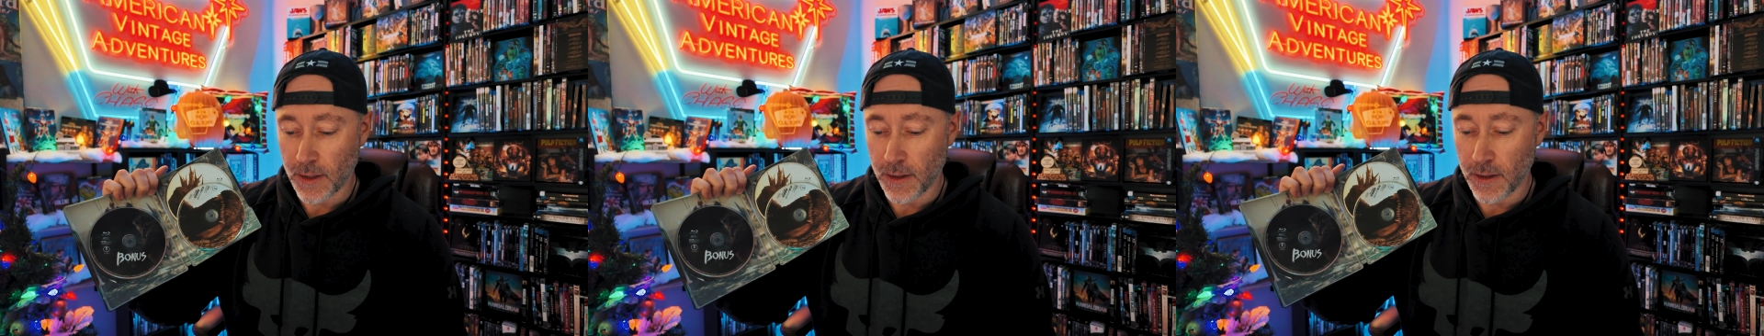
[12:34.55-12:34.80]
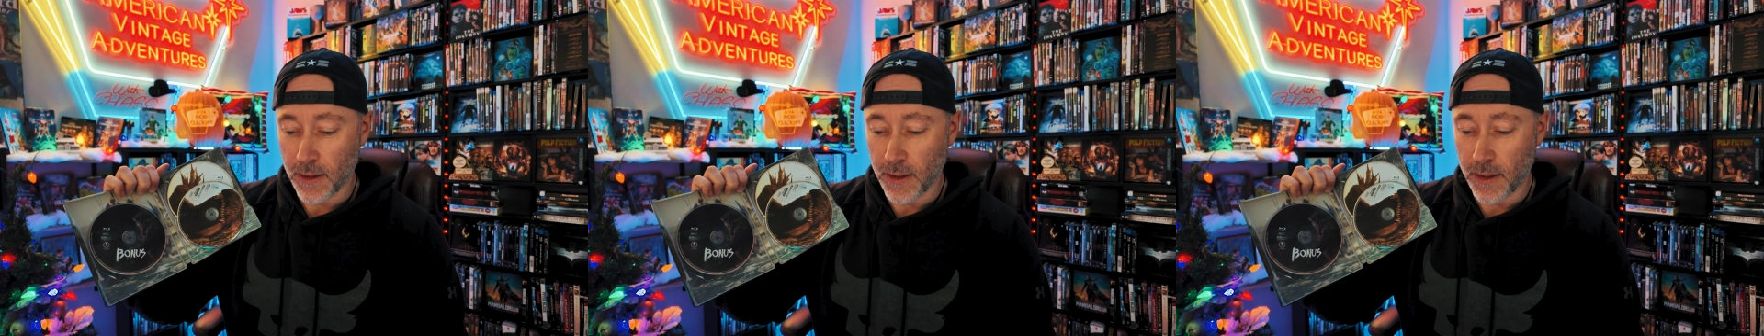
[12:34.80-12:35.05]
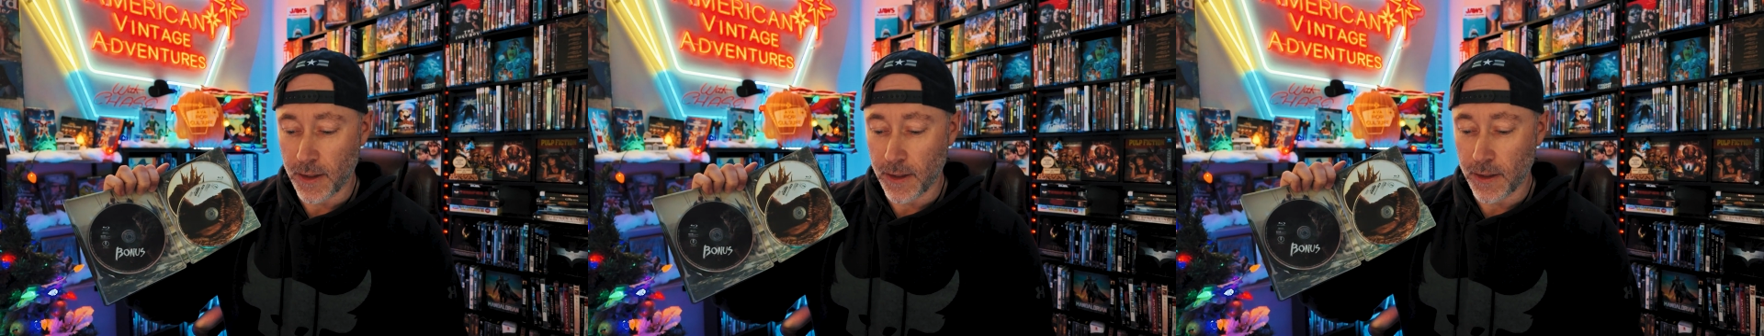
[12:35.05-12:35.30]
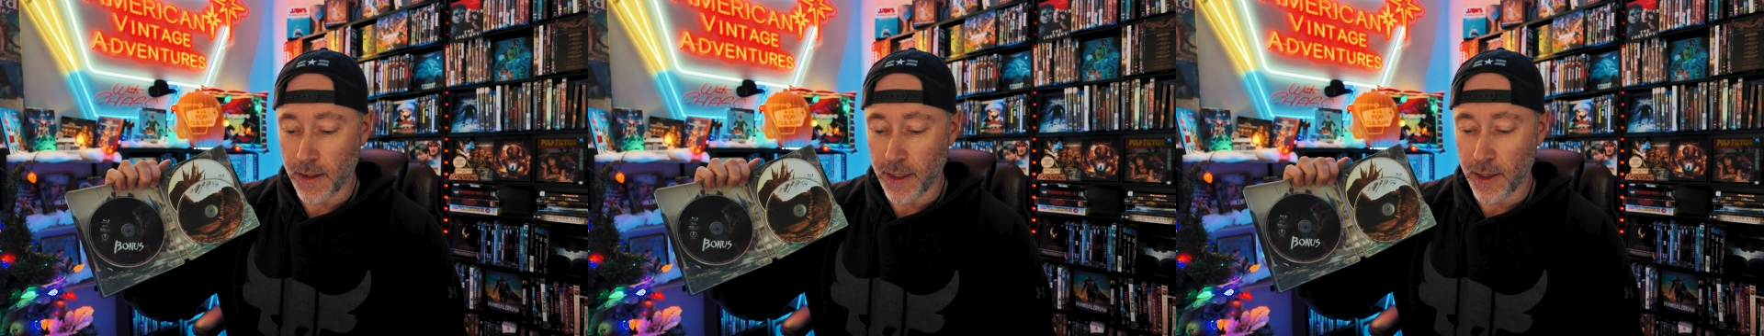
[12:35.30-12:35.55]

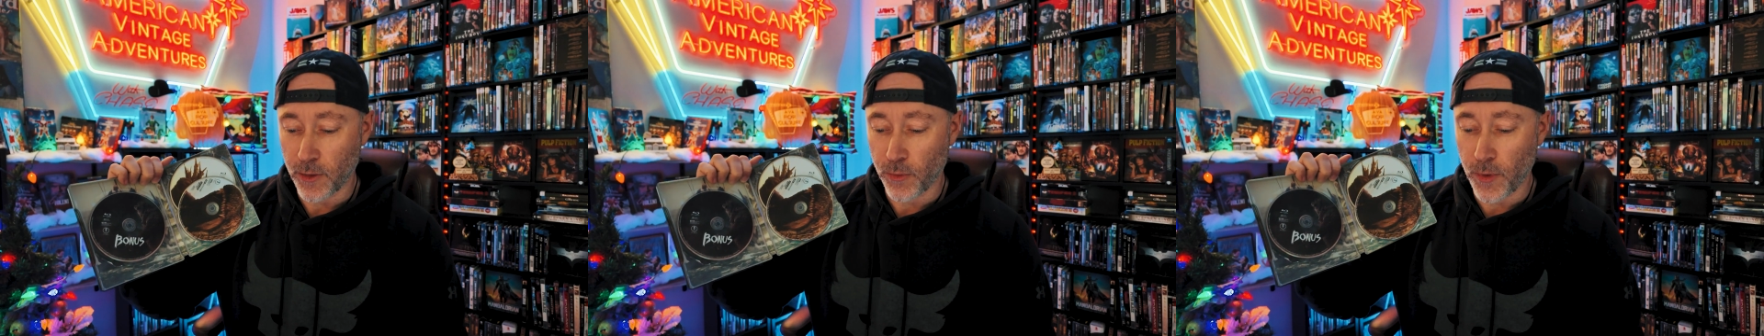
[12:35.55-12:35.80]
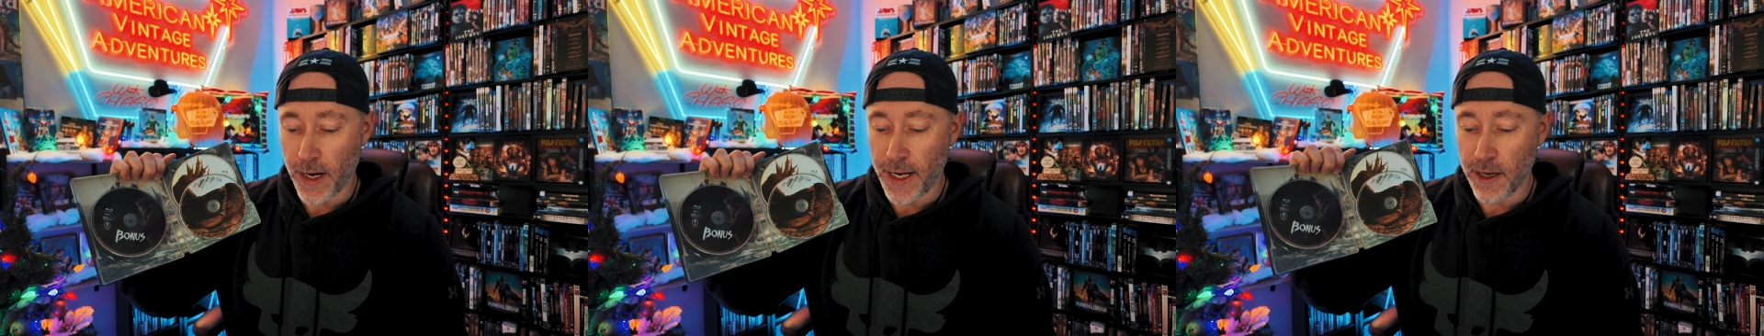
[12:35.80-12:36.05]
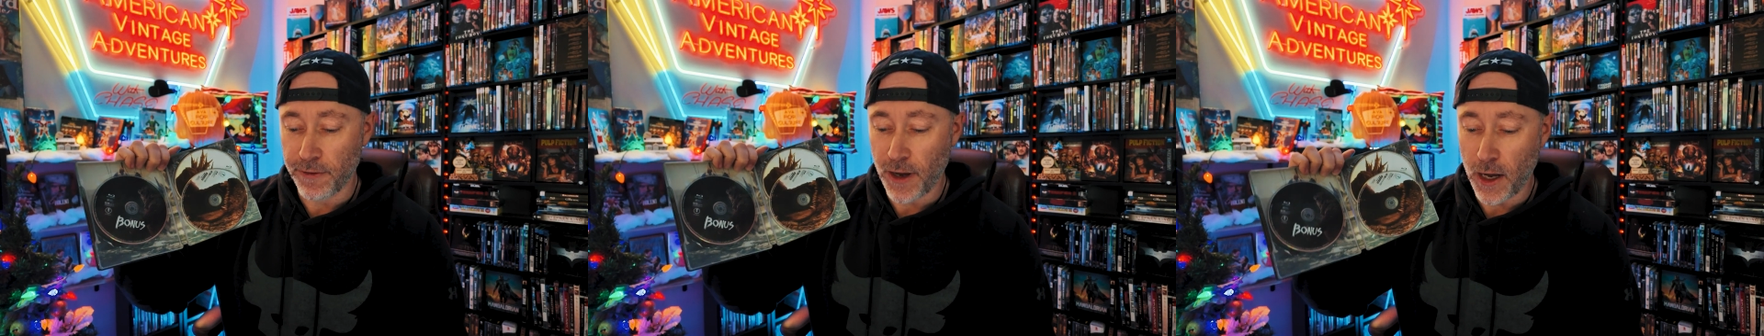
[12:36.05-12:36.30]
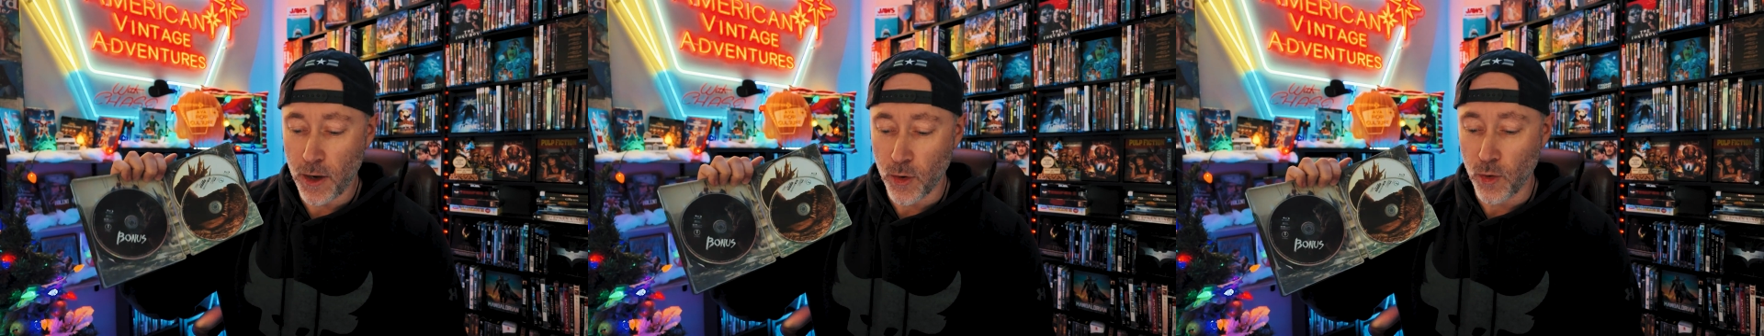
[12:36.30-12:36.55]
a Ray of
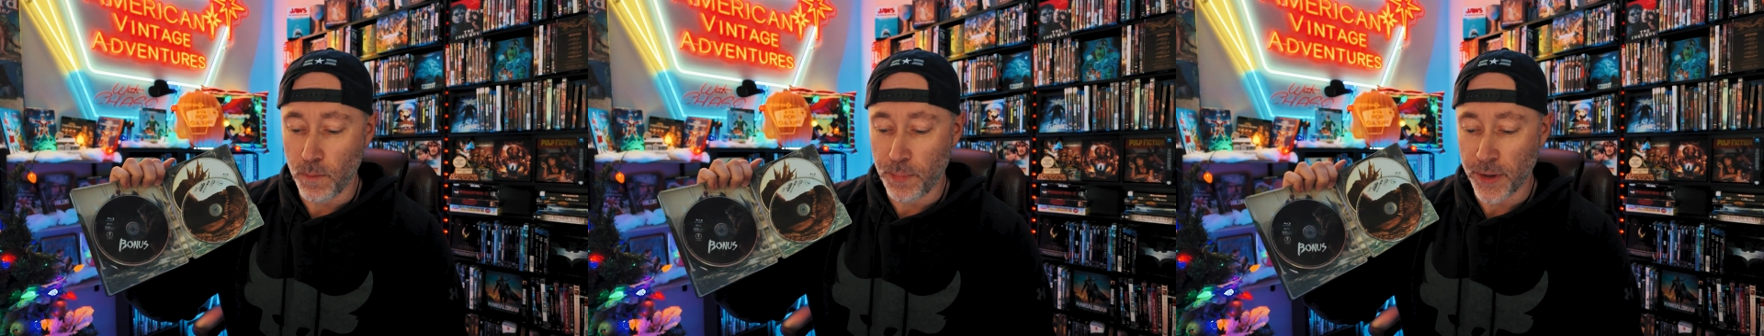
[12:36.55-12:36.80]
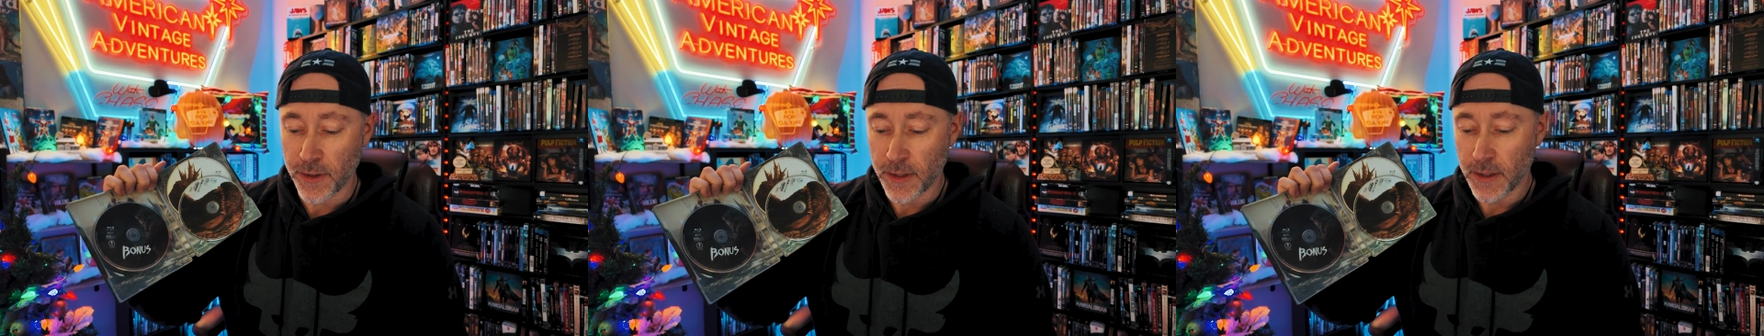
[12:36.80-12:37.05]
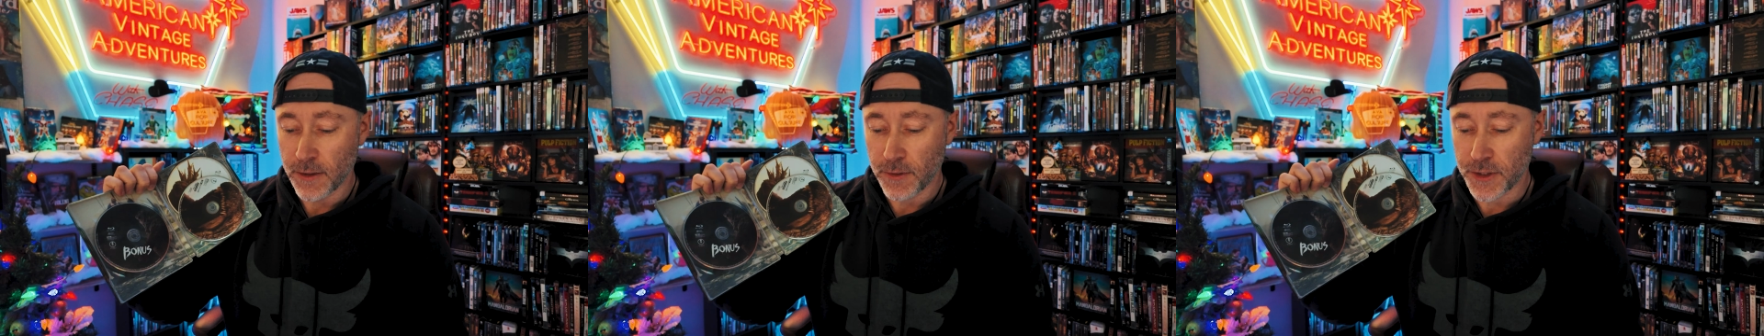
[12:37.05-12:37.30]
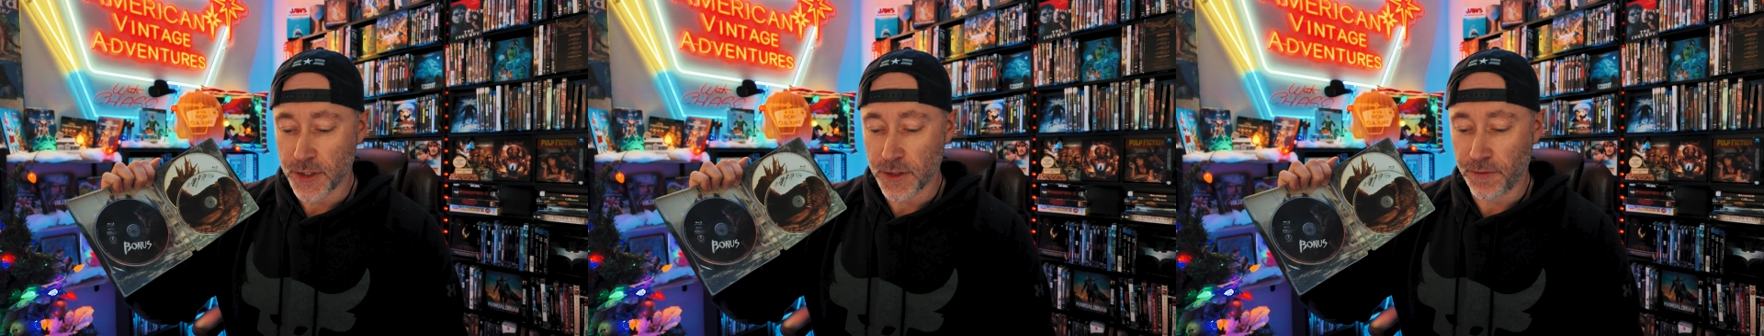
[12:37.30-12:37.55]
Hope,
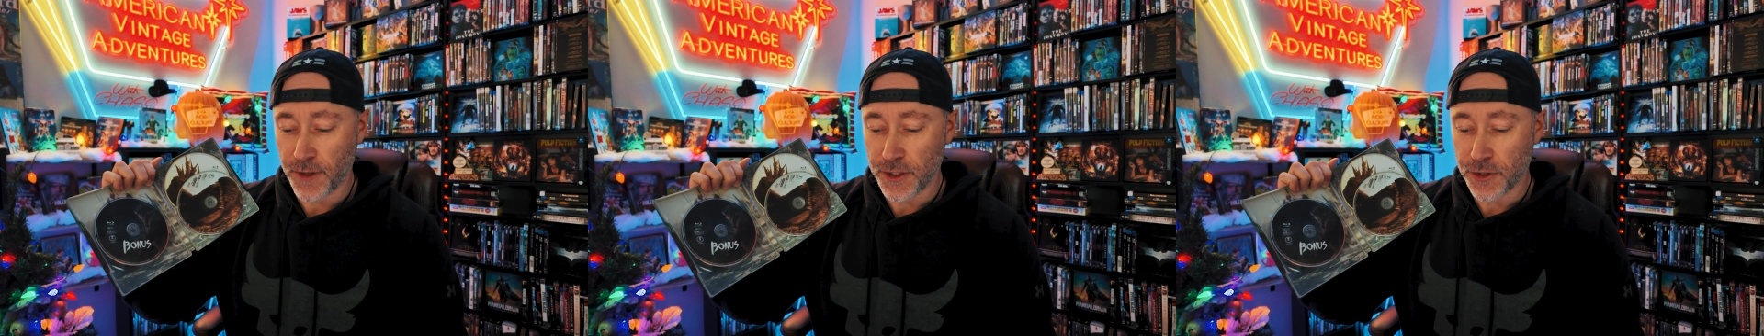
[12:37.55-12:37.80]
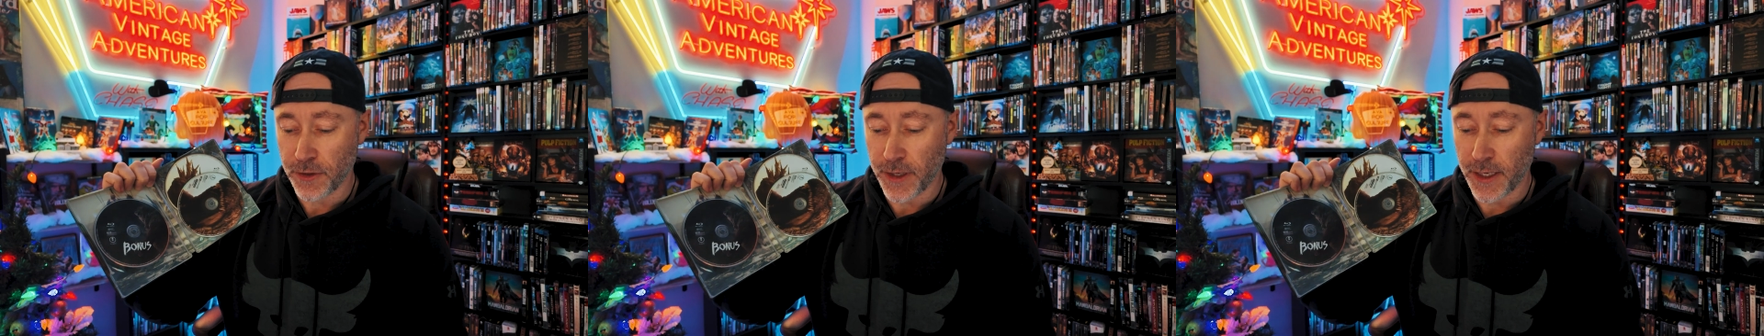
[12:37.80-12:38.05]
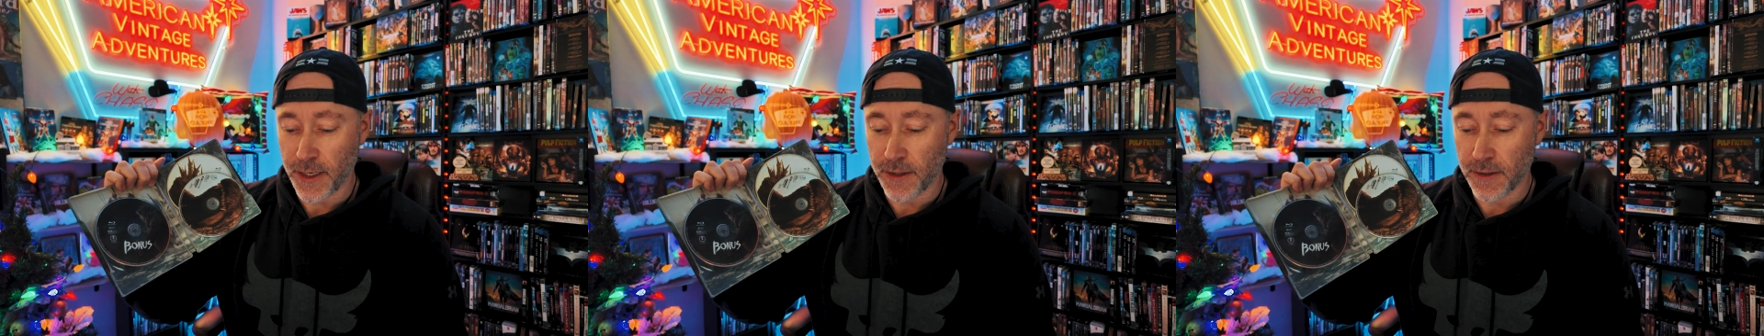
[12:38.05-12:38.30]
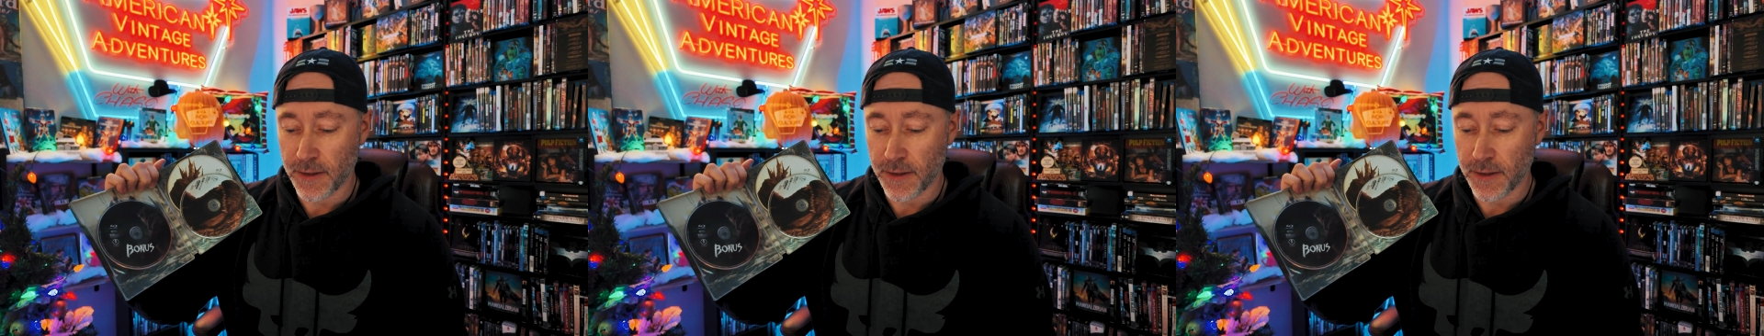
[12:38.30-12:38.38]
which is a featurette,